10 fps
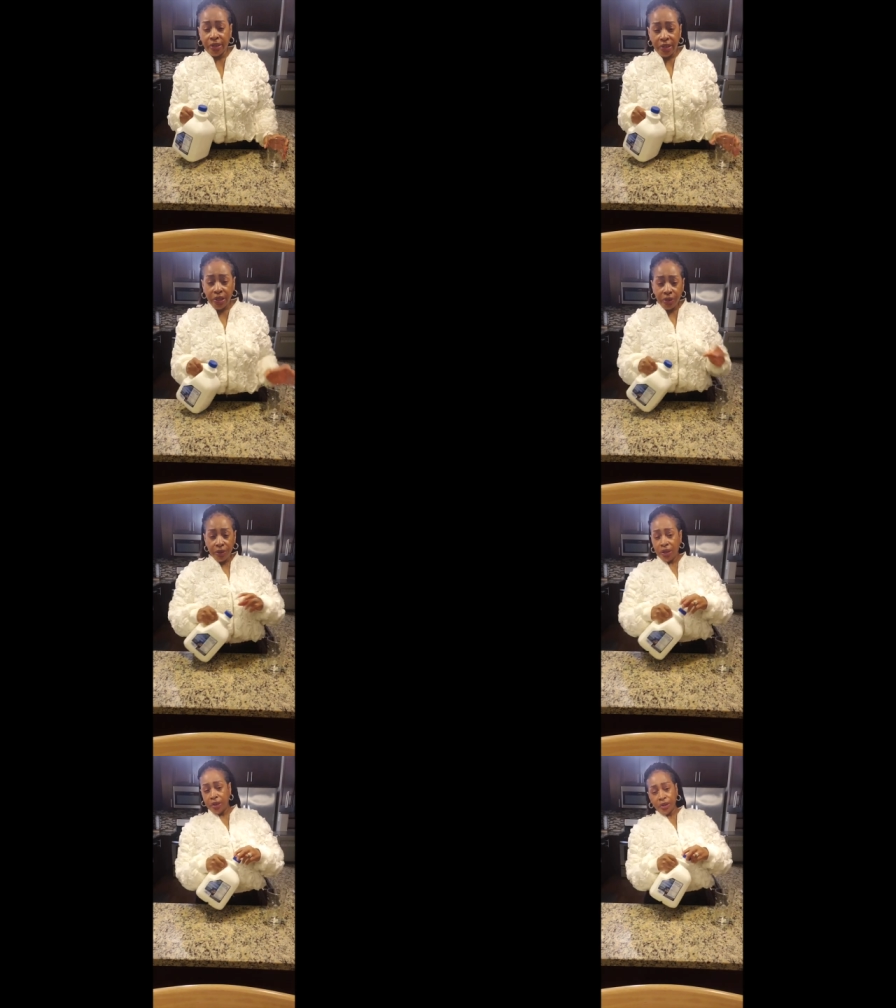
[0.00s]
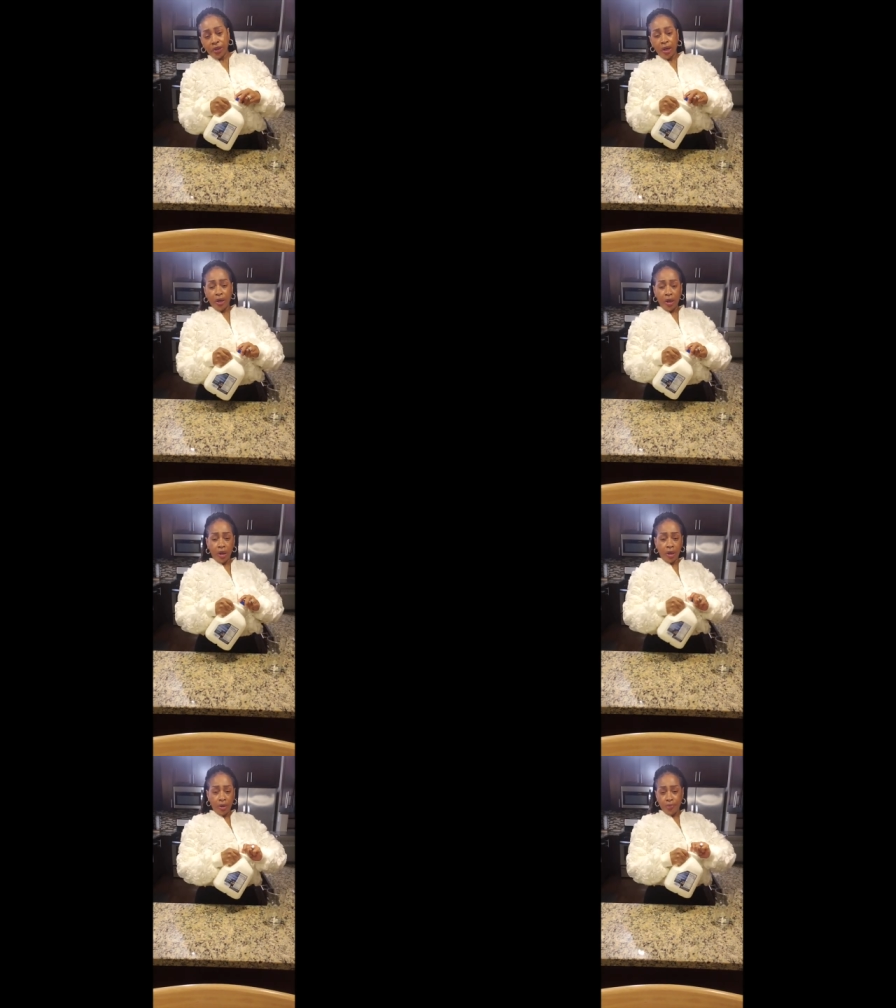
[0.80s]
gazillion
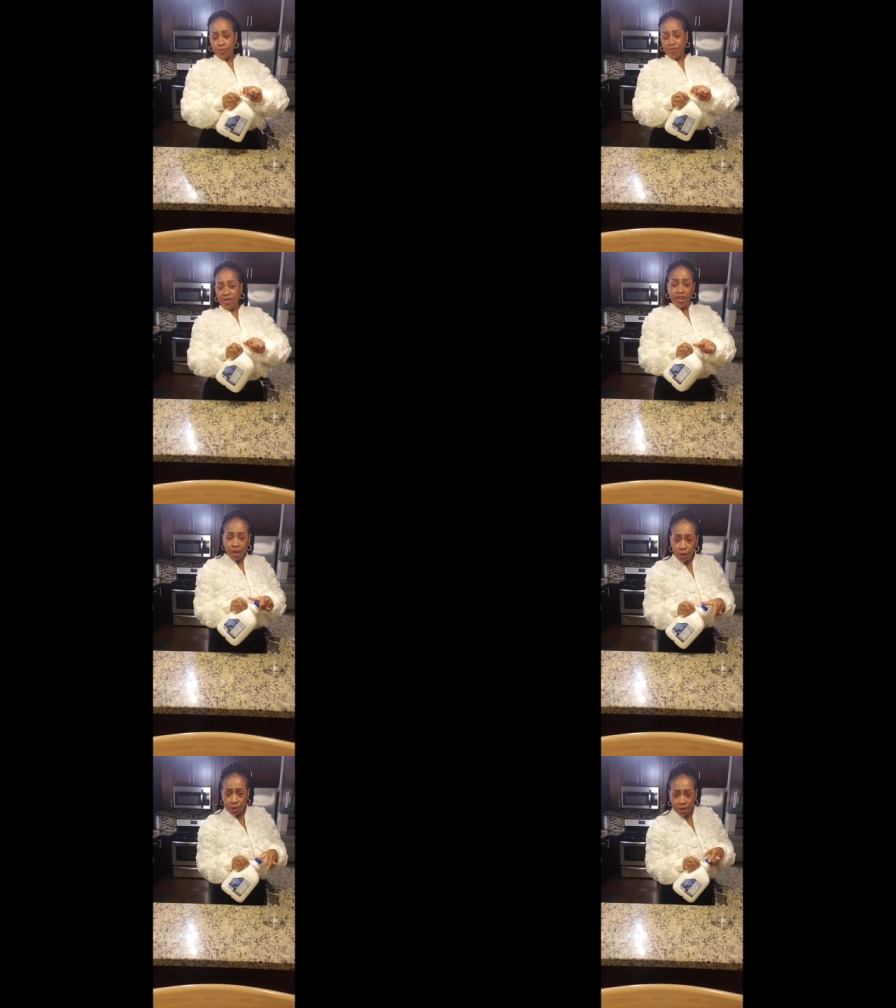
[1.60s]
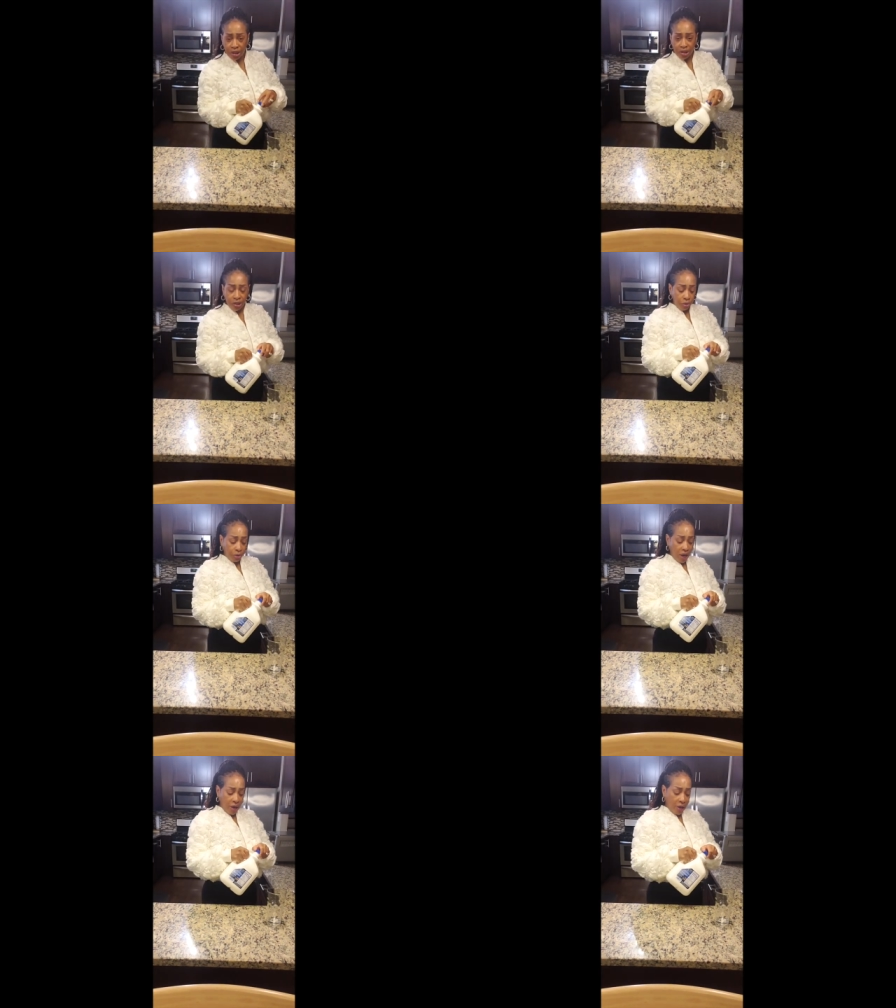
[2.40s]
videos to get to you
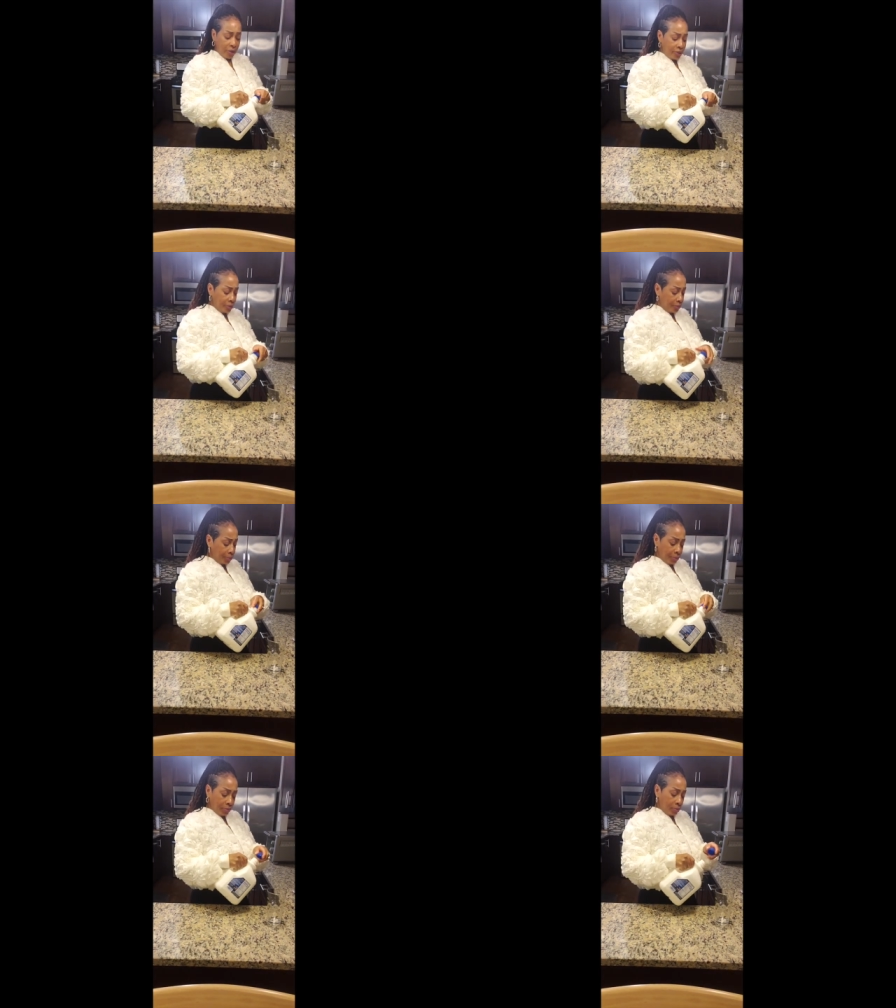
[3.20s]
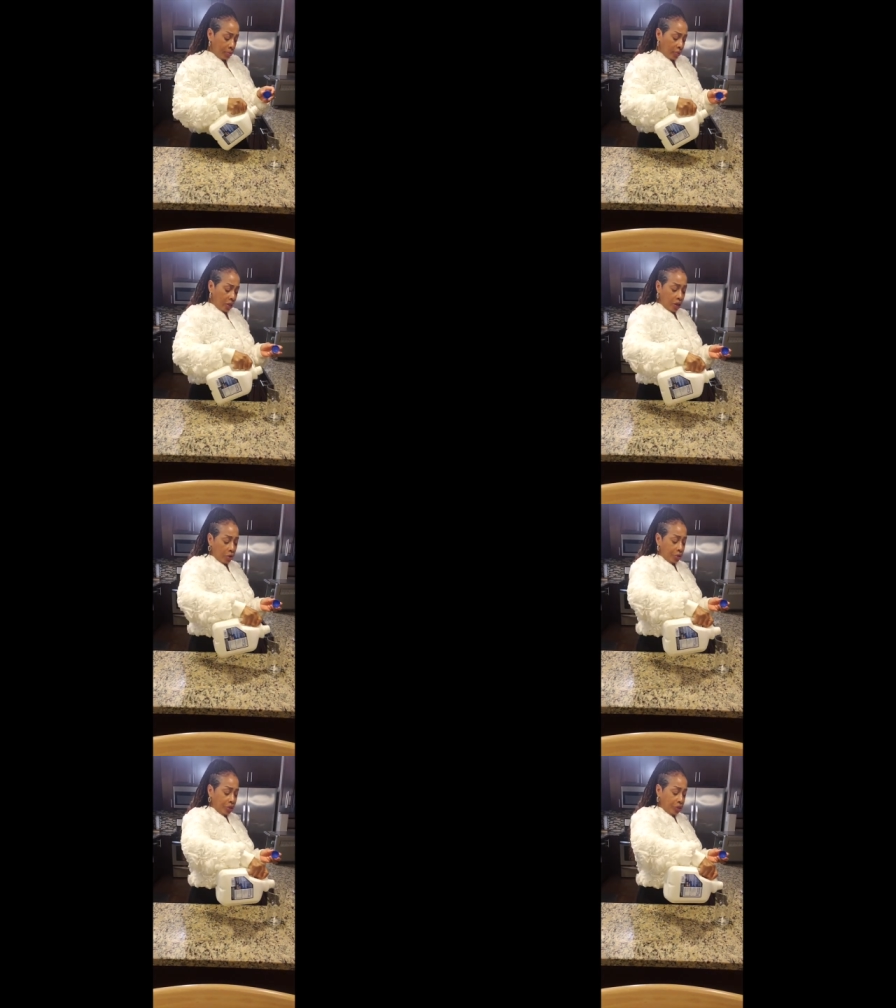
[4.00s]
guys. Y'all gonna